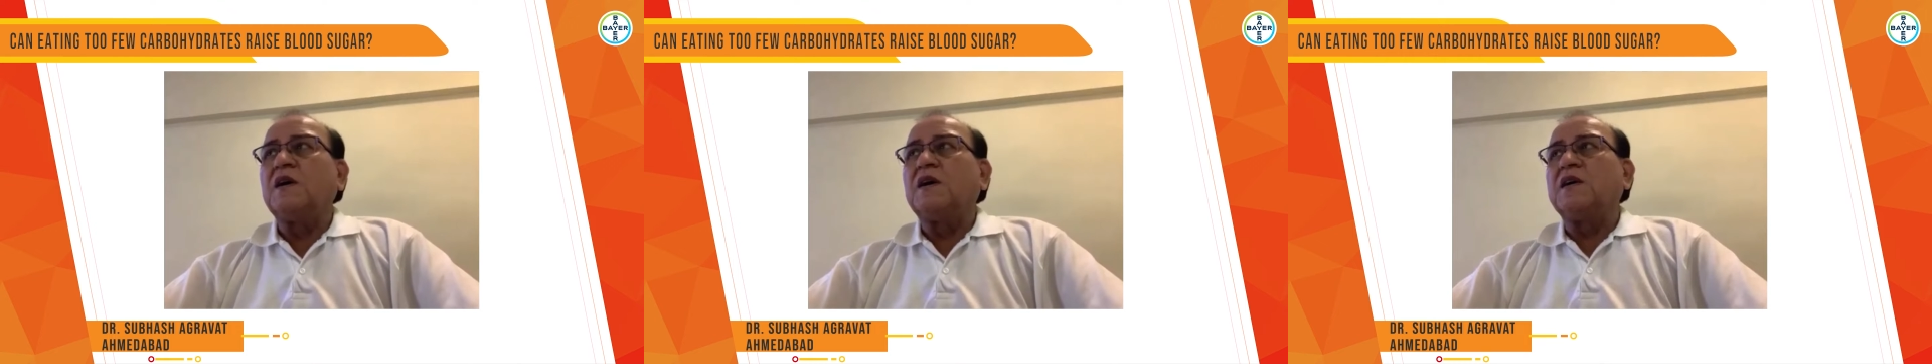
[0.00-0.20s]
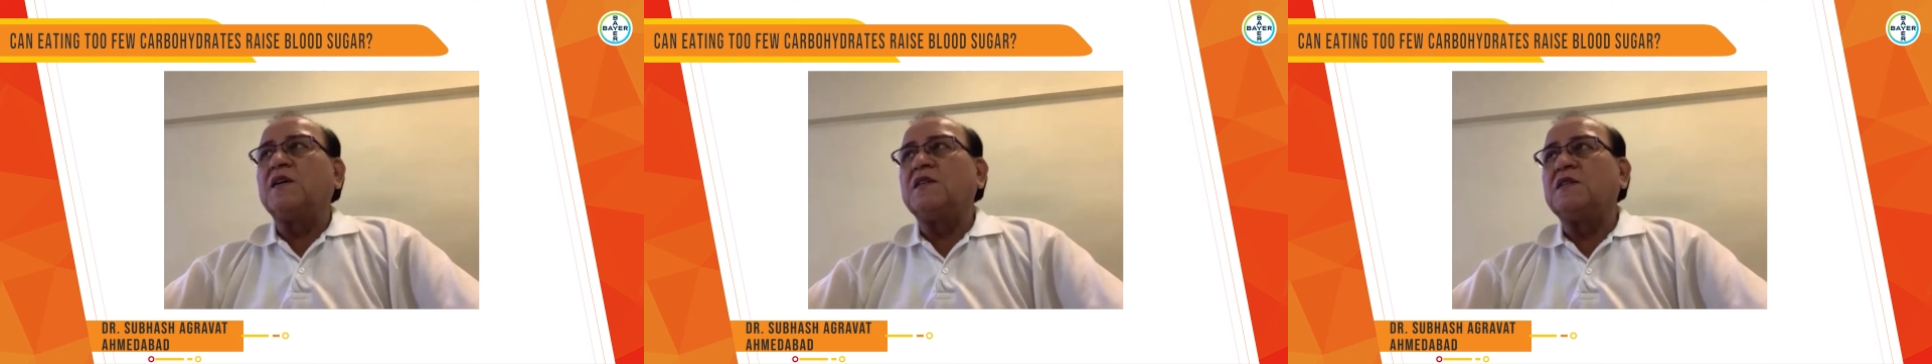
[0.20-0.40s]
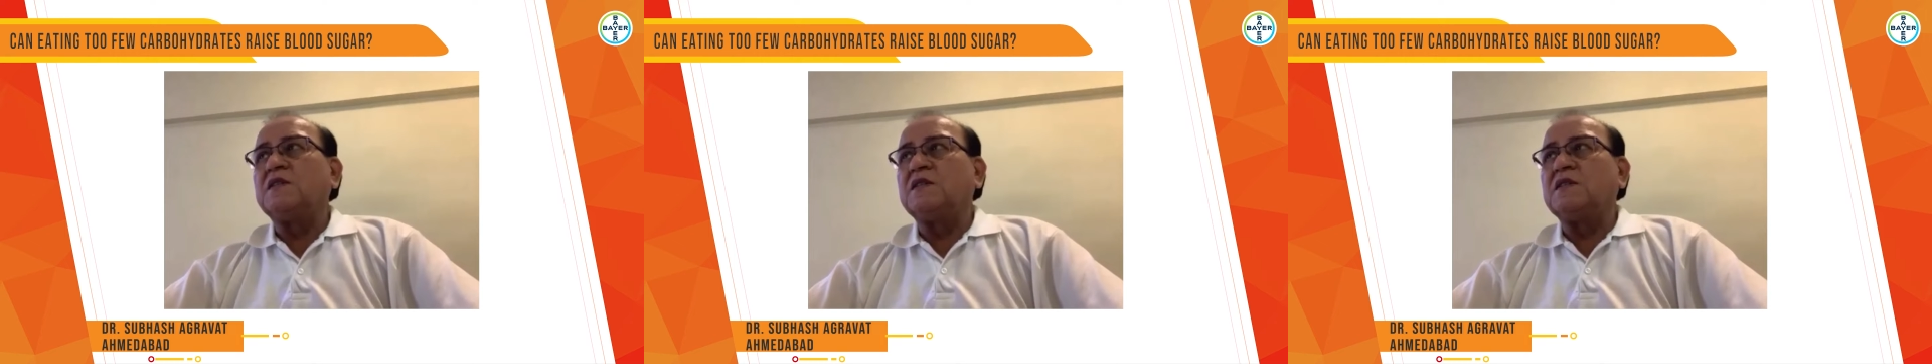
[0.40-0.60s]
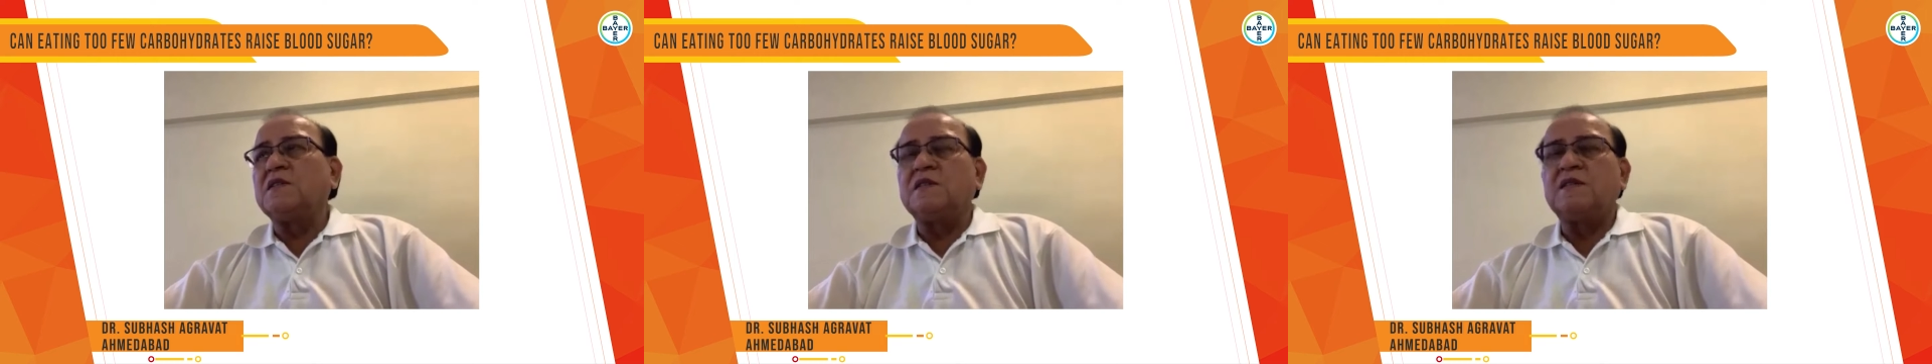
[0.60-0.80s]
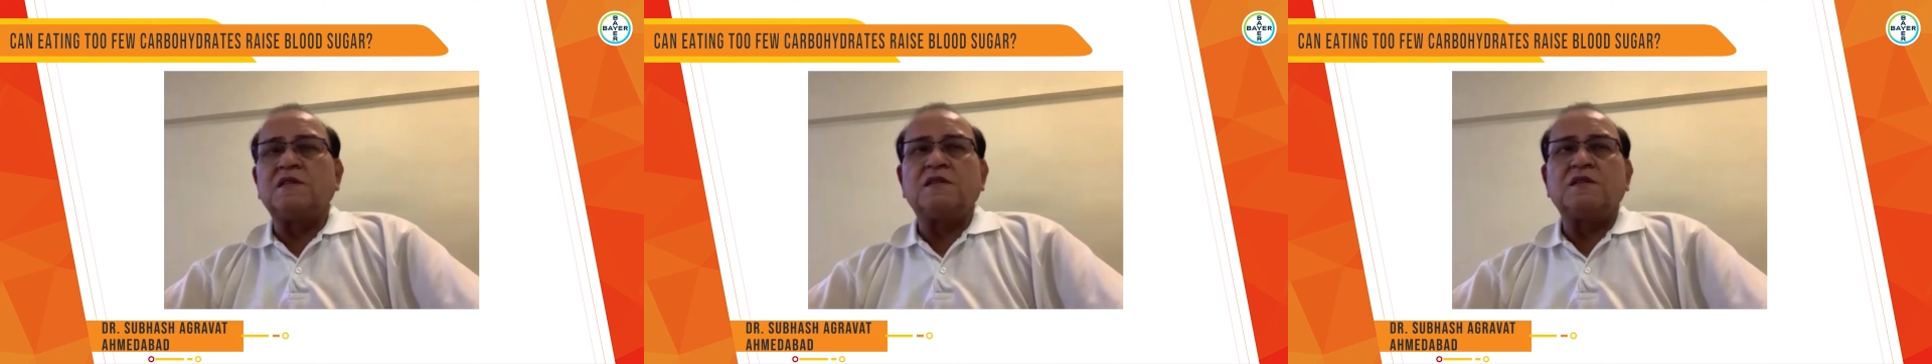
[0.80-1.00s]

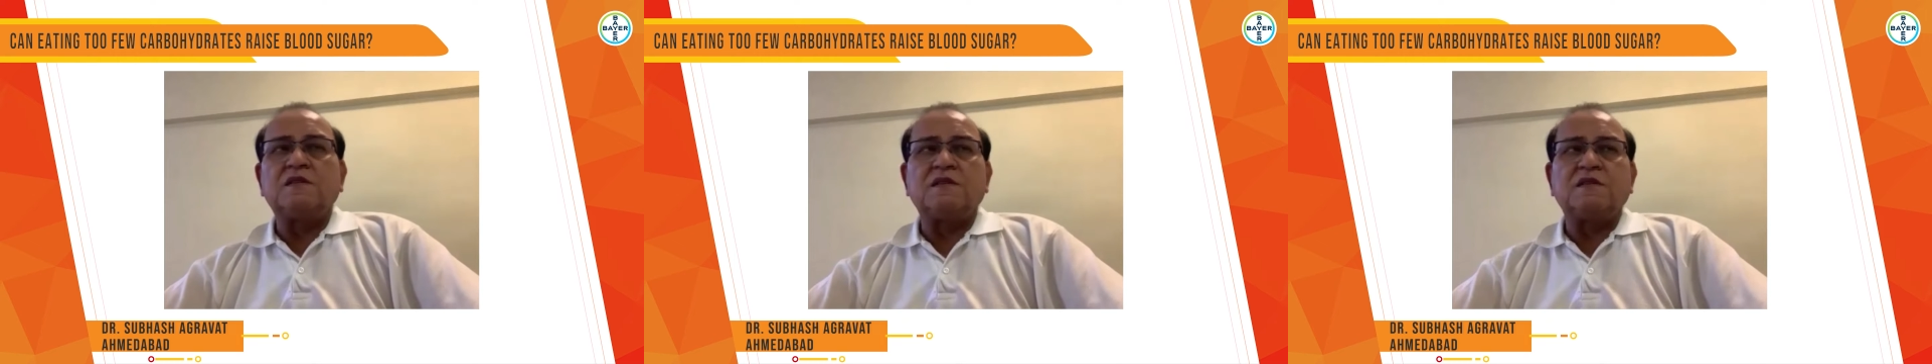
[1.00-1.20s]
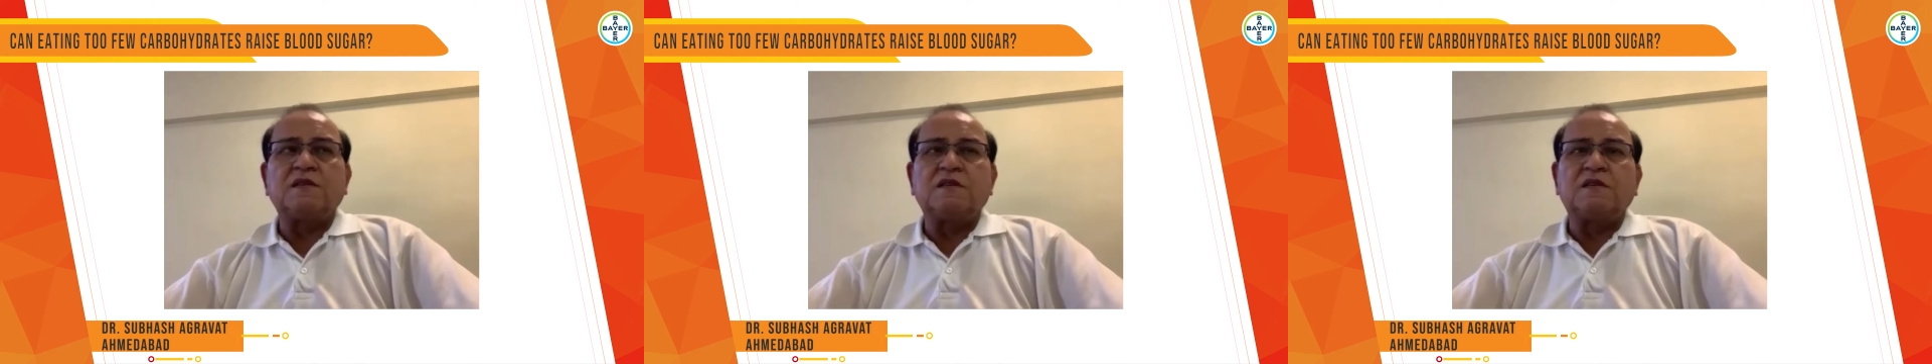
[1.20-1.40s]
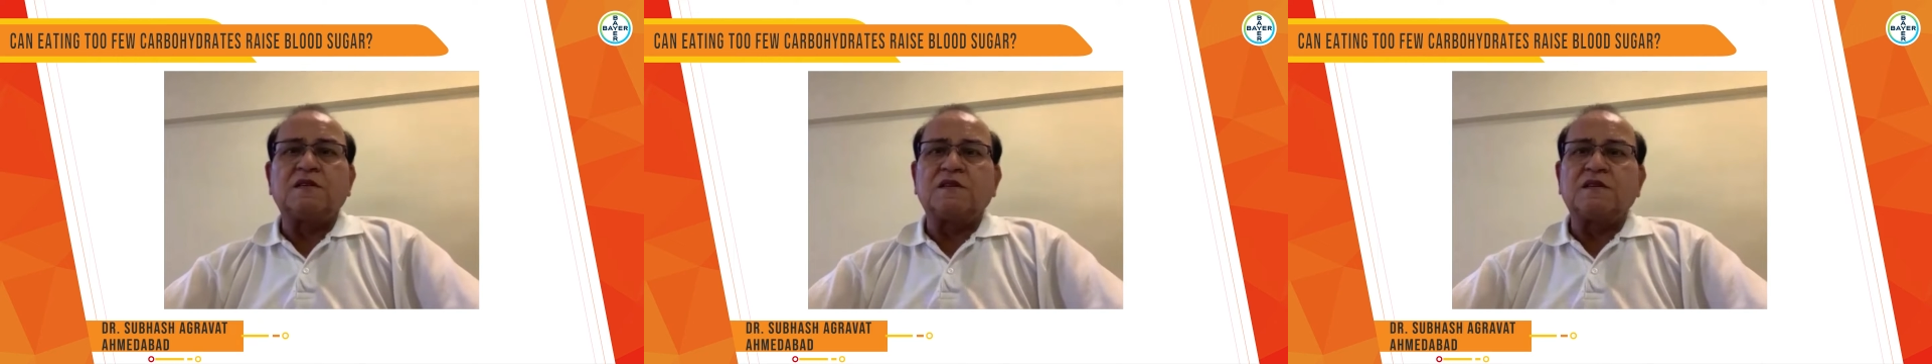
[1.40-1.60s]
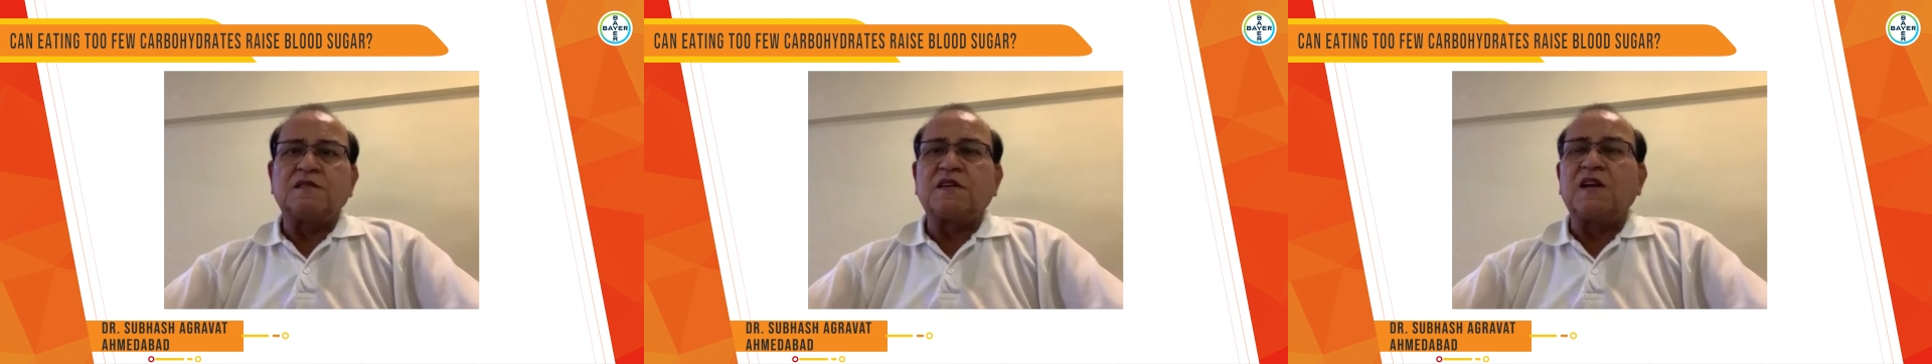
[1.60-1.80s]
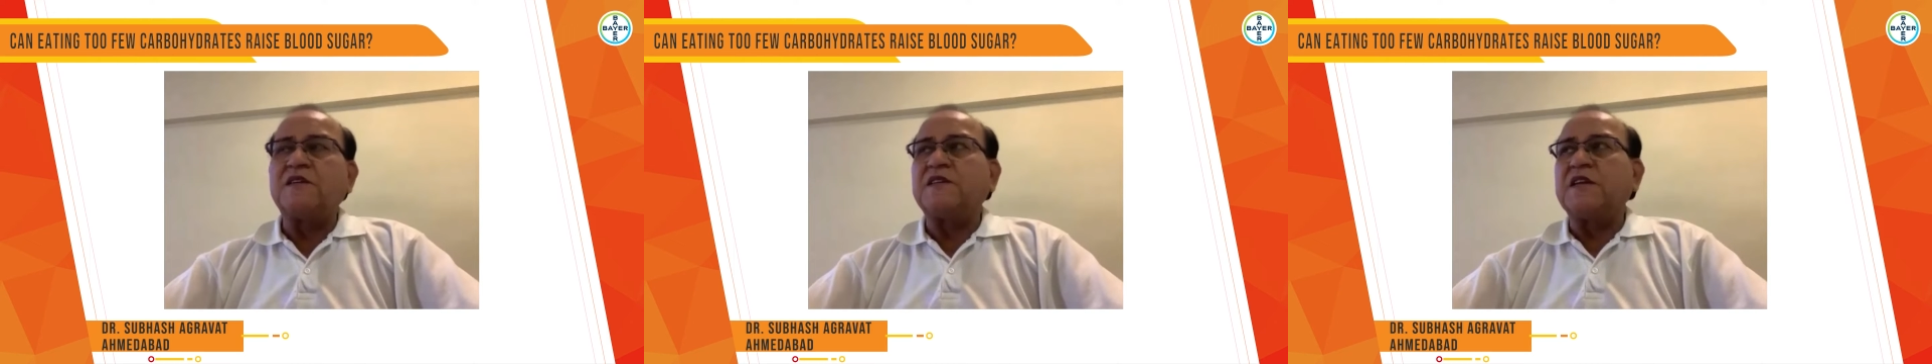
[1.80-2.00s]
in
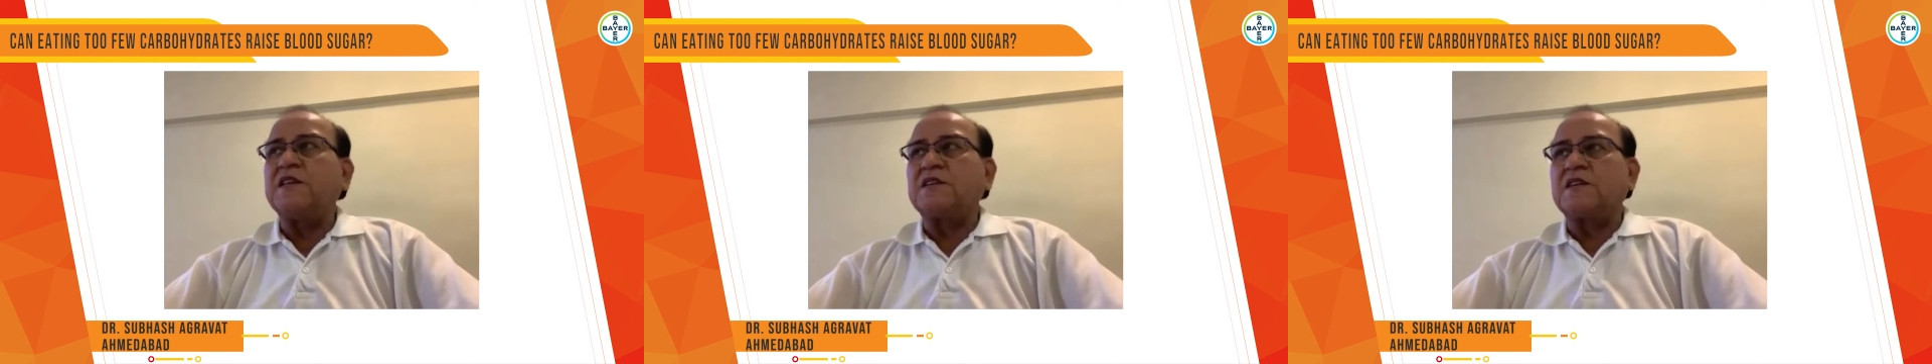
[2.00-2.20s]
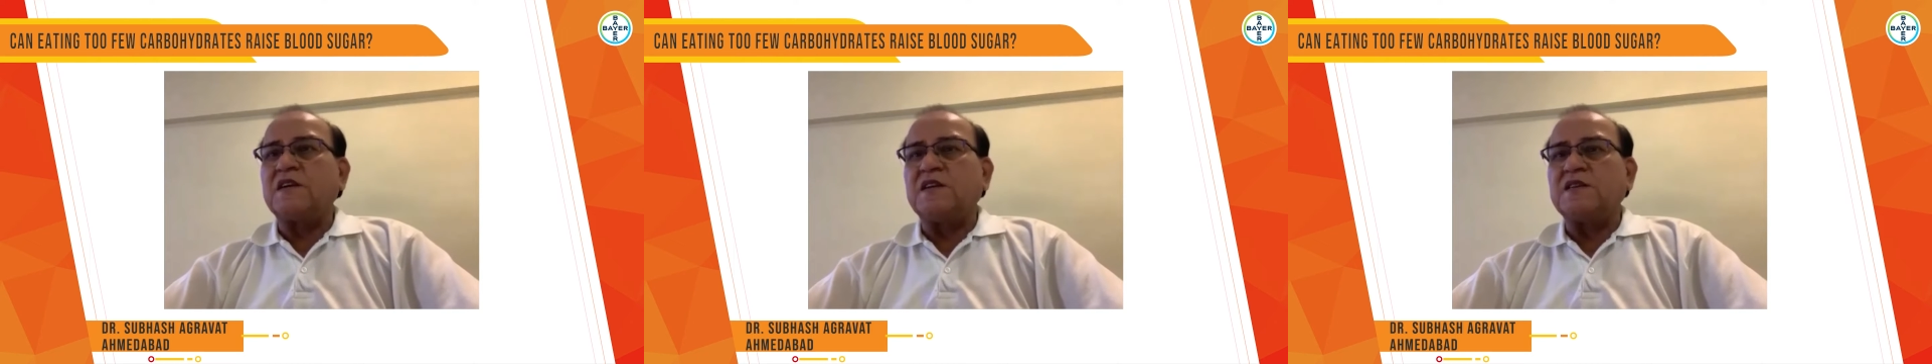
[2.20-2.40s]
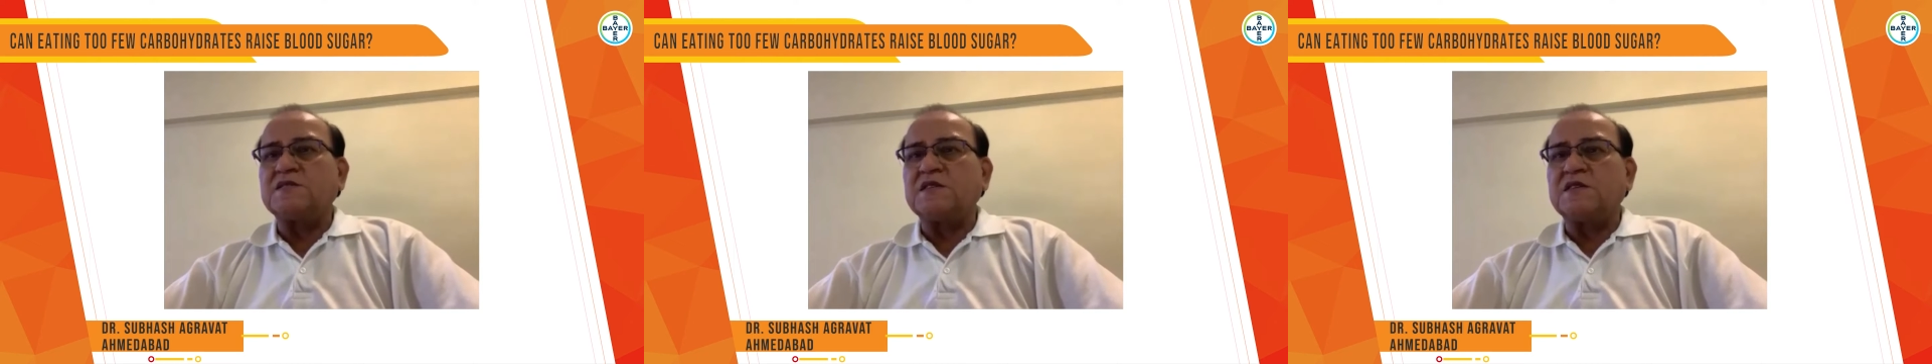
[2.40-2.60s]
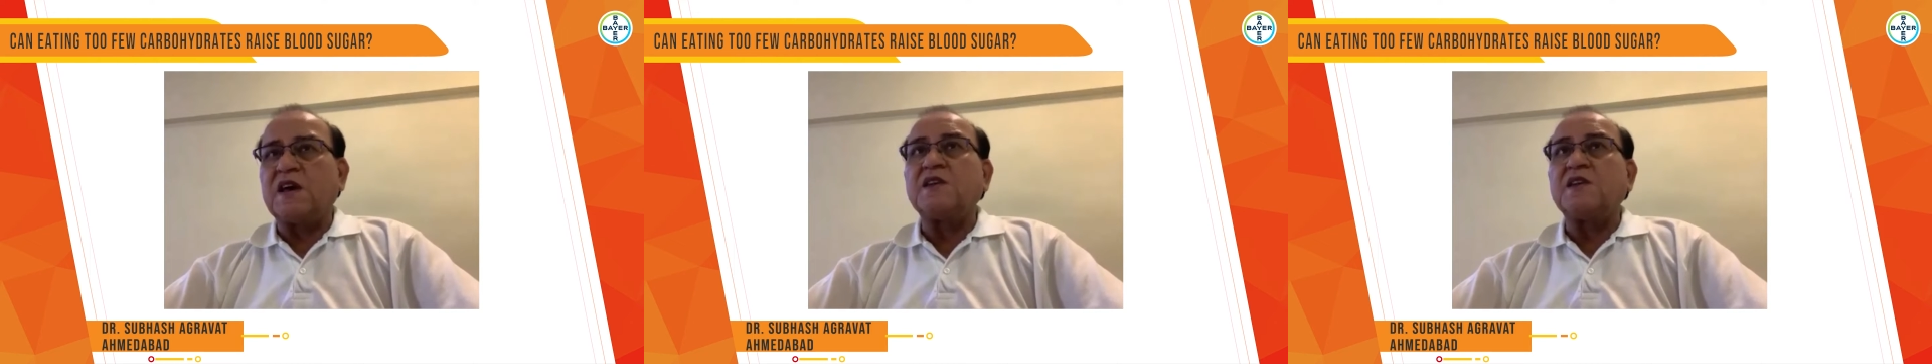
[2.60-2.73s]
certain condition.